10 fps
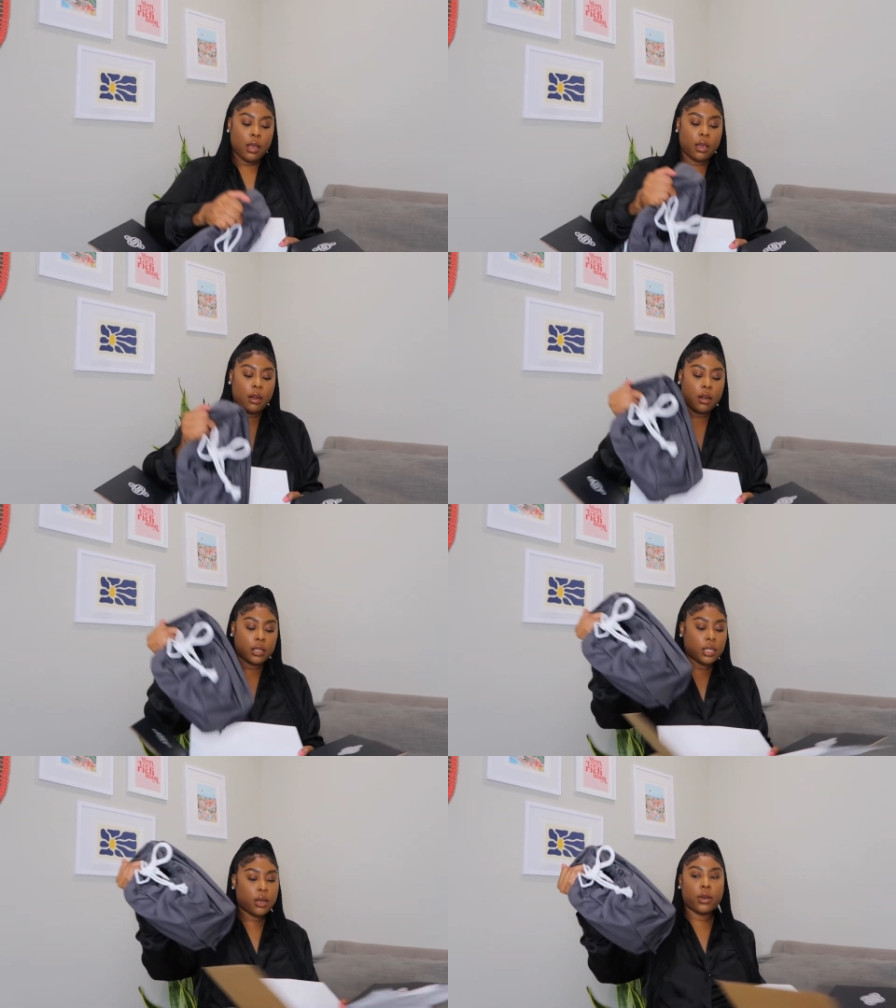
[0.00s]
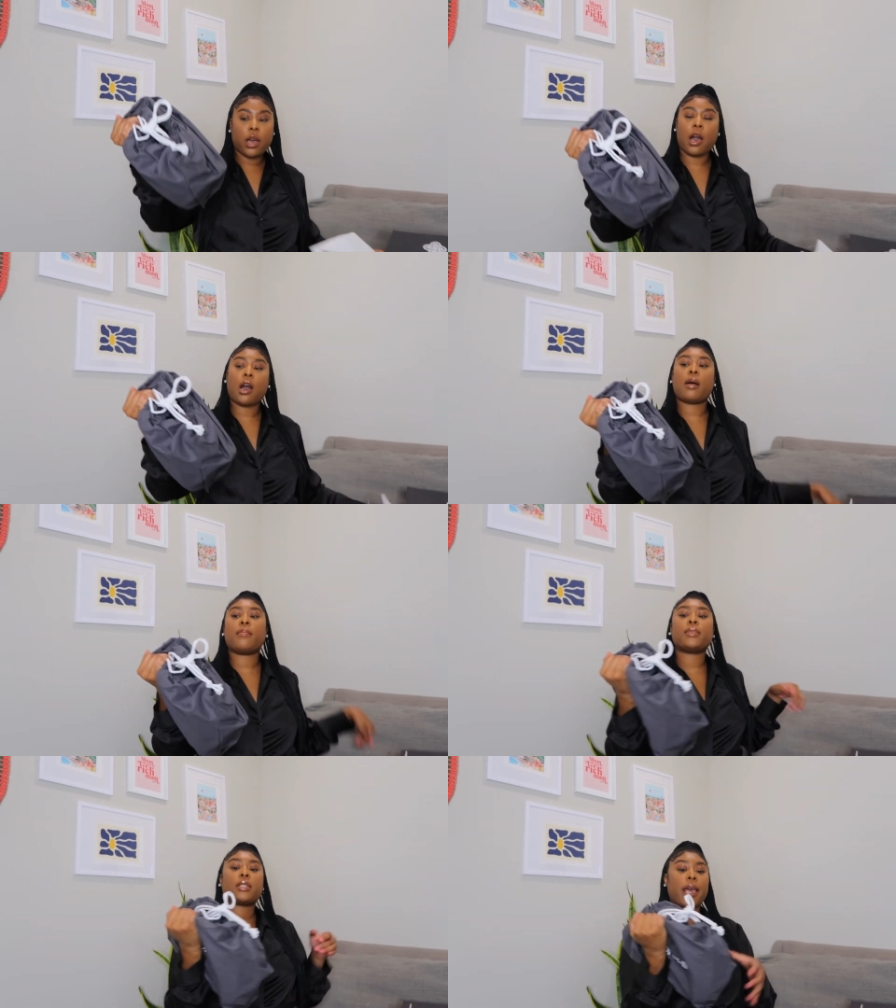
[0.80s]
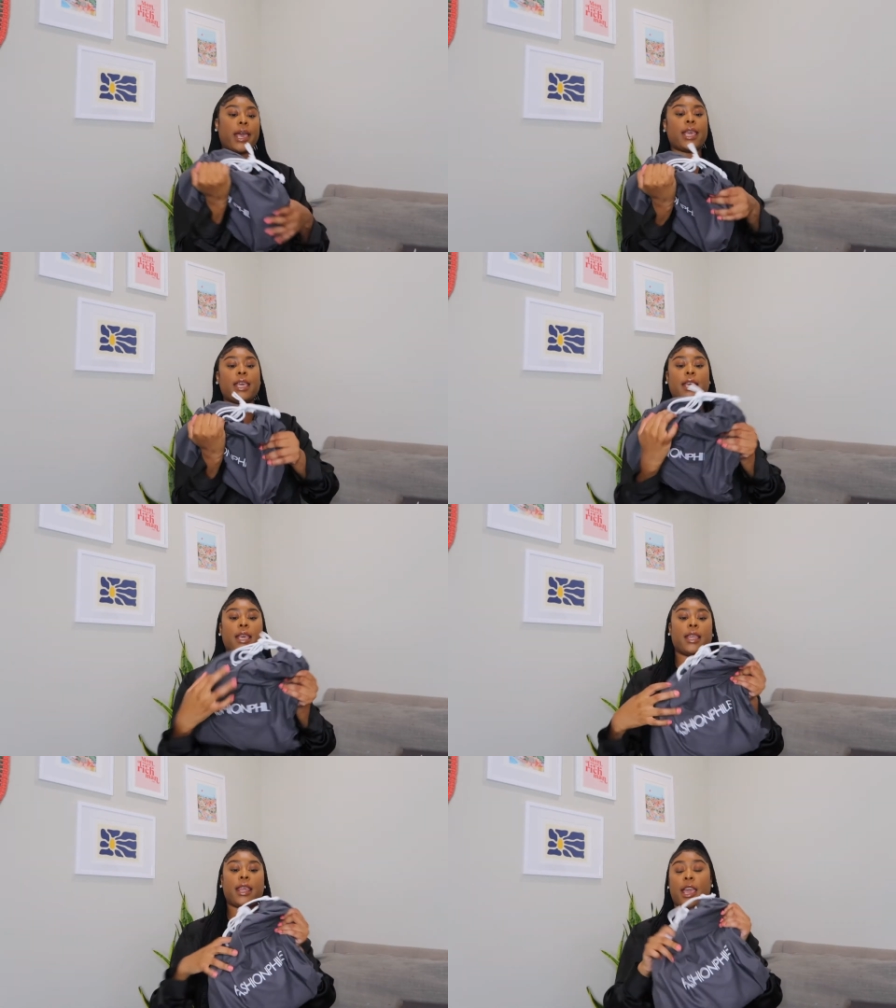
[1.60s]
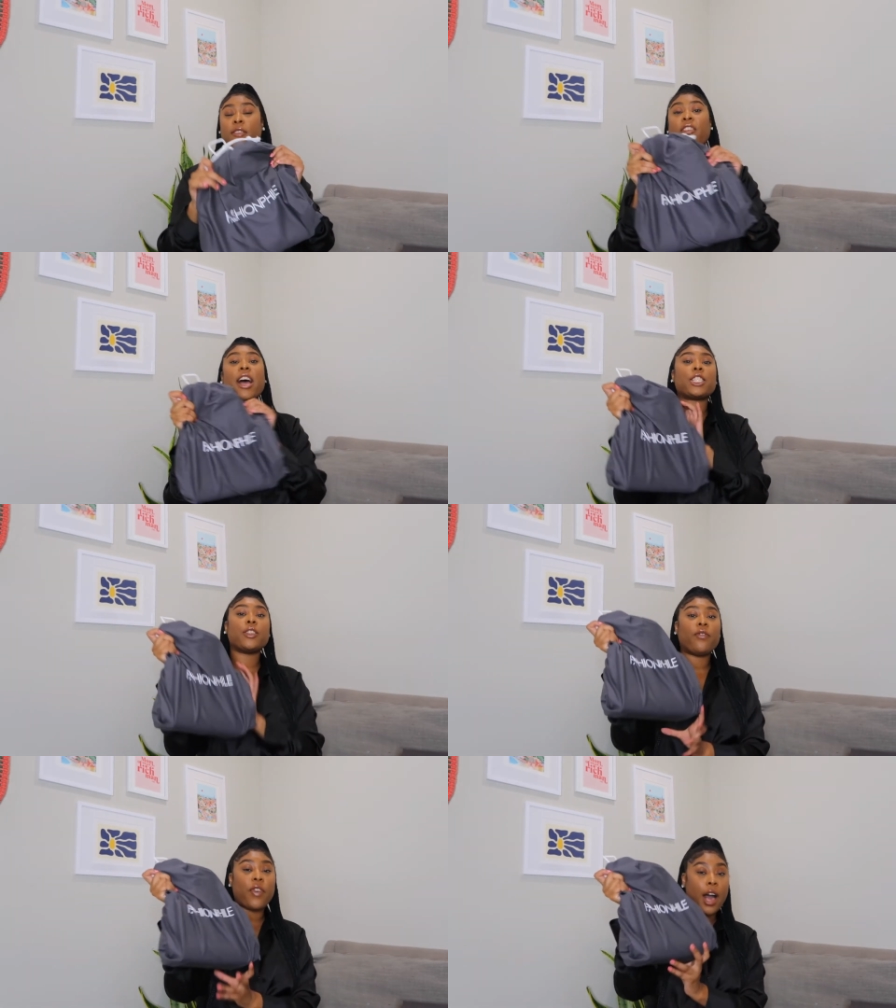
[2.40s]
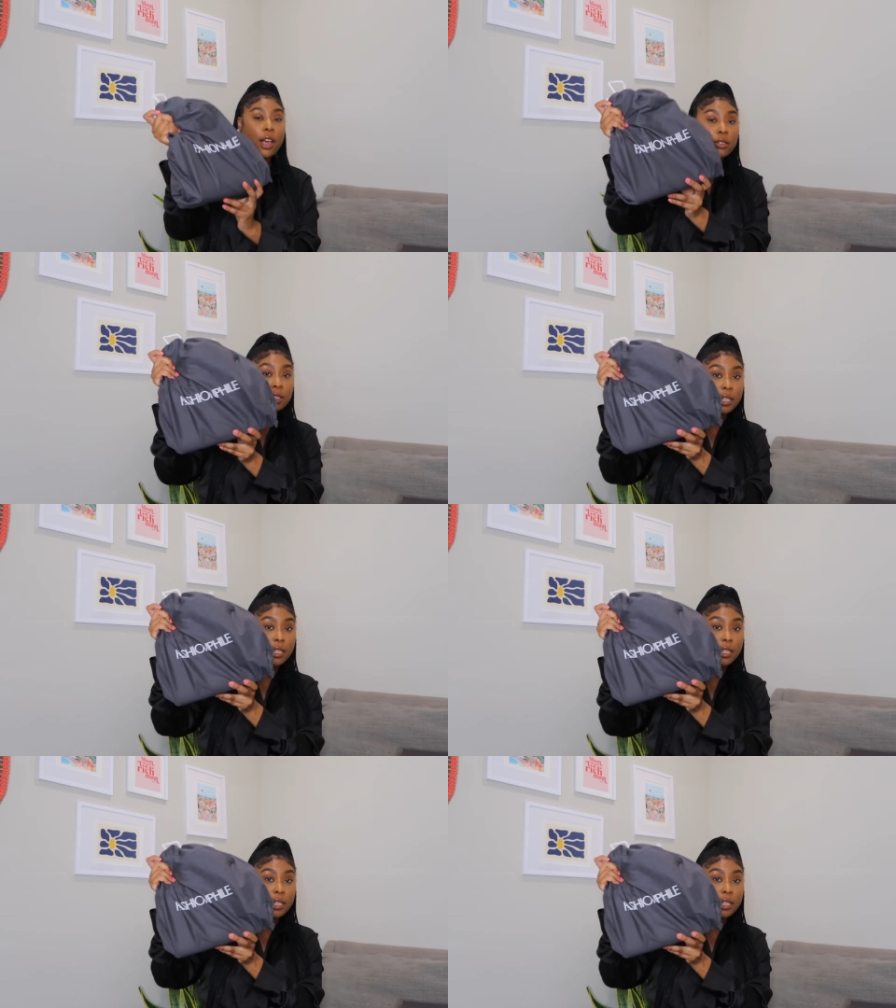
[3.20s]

It also comes in a Fashionphile